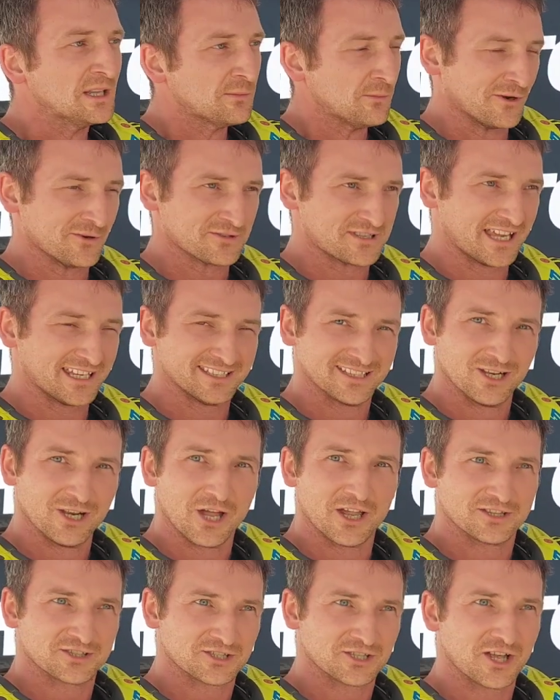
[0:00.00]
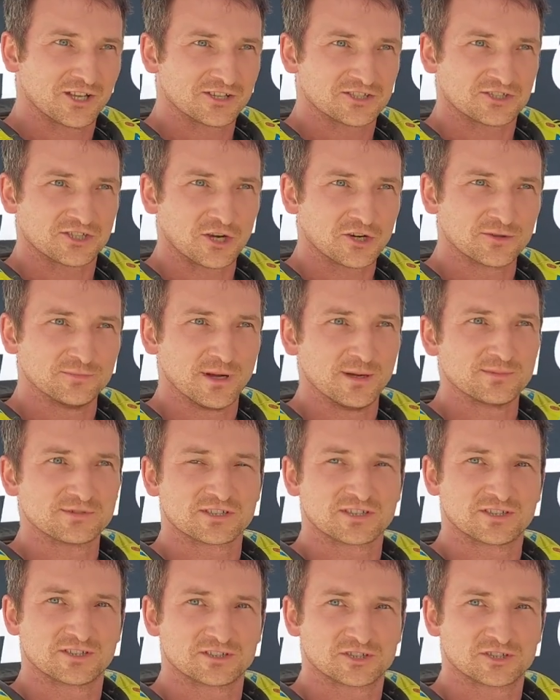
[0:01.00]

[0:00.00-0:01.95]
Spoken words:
When I was hitting there's a lot of stutter bumps,